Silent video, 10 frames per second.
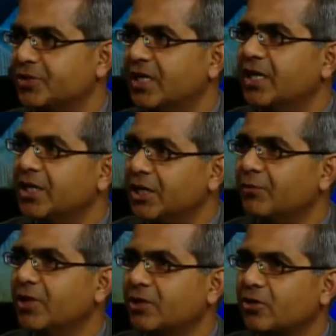mm -hmm.
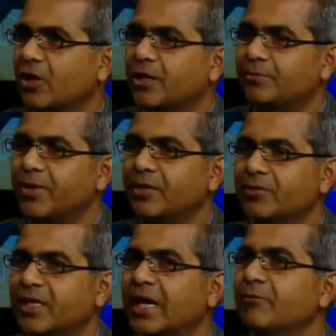even in chronic pain
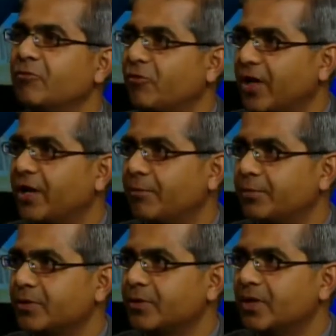when they have a
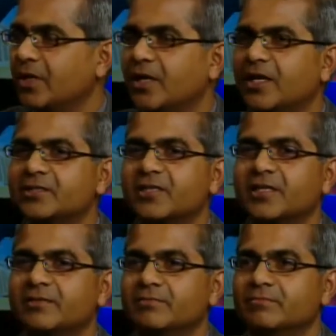flare-up let's
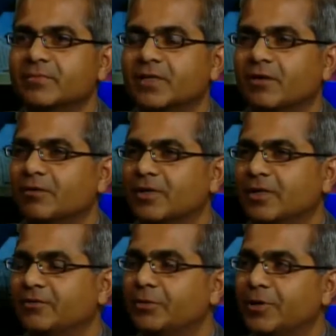say you know
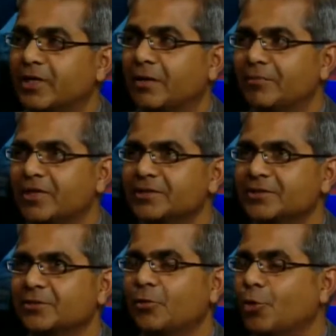everybody complains
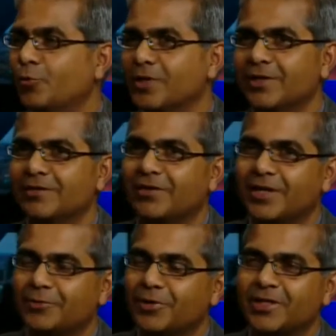it's cold weather,
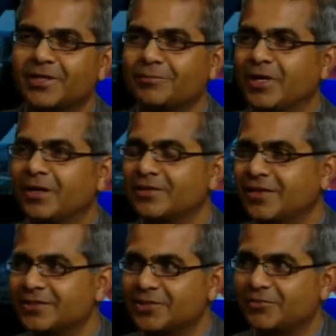rainy weather, my
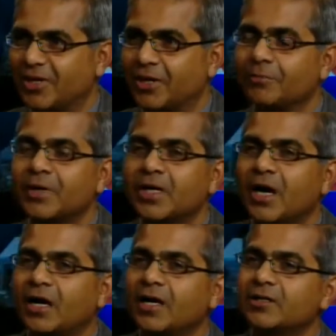arthritis has flared up. Yeah.
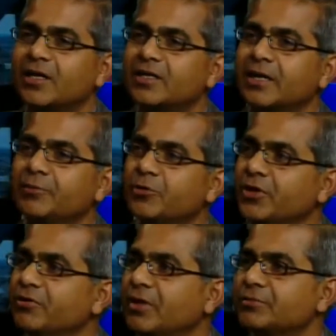And at that time, you
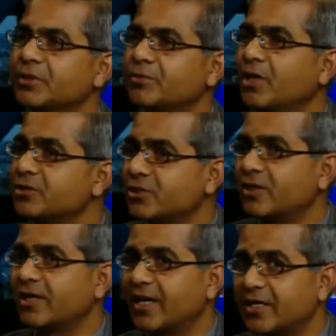give them some
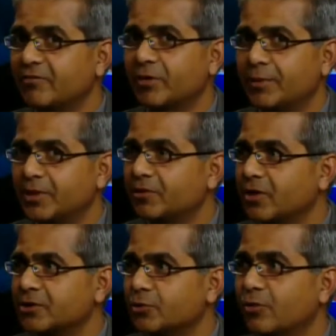non-steroidal anti-inflammatory
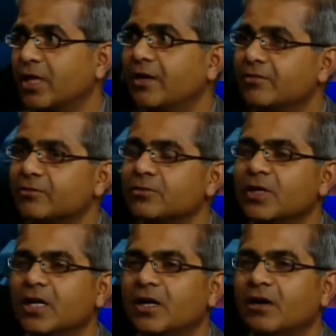drugs. You don't have to
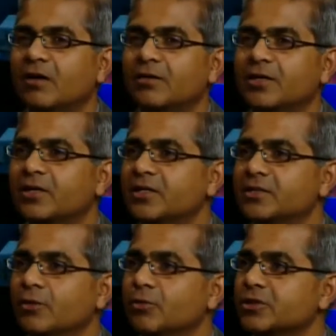uh, increase
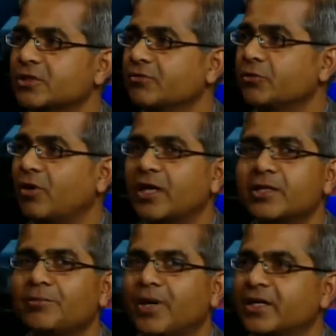the doses of your
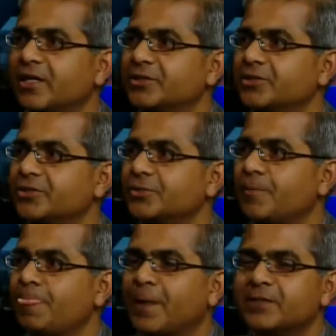other medications.
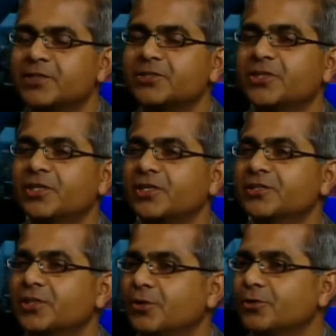Just
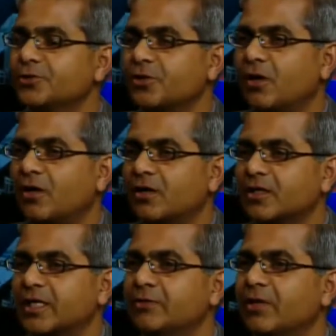increase the dose or
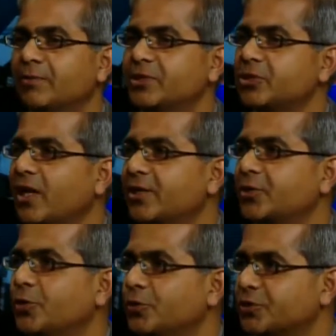give them a short
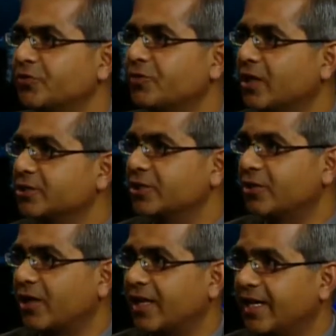course of
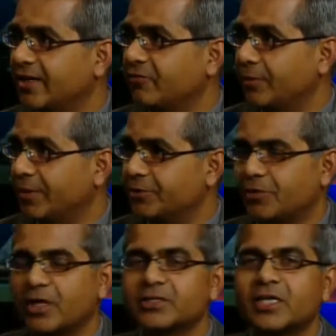non-steroidal anti-inflammatory
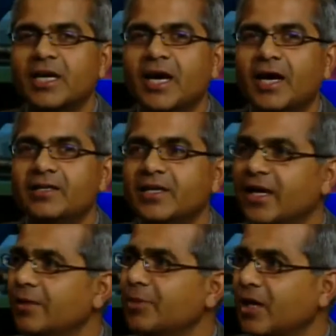drugs, and they
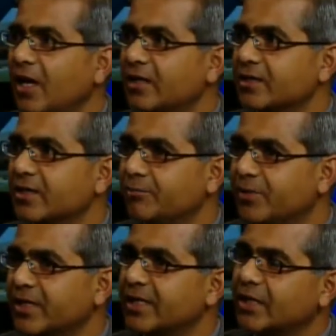help a lot in
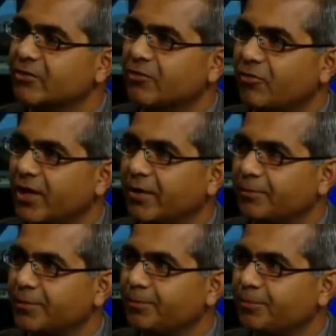bringing down the
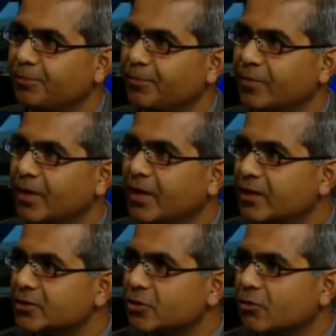flare-up. Right.
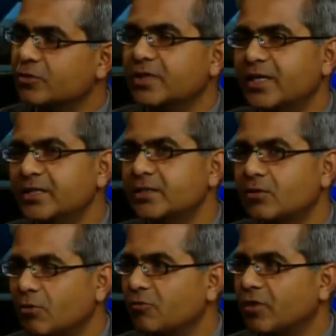So there is a
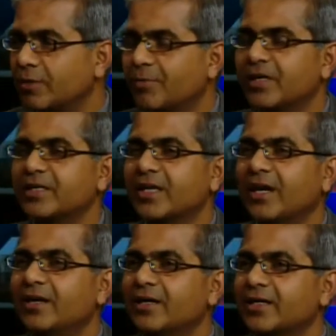role for it, but
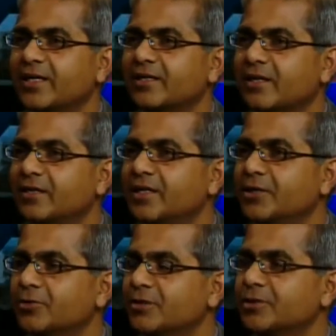cannot again
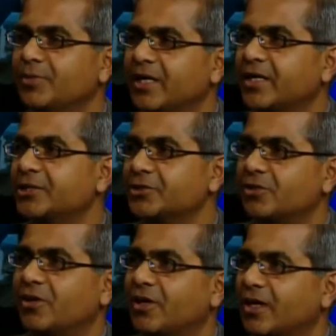continue these medications
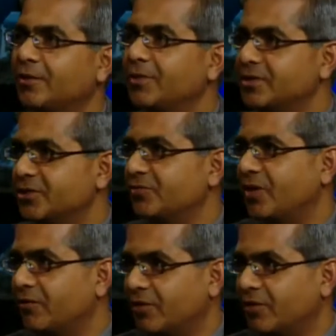on a regular basis forever.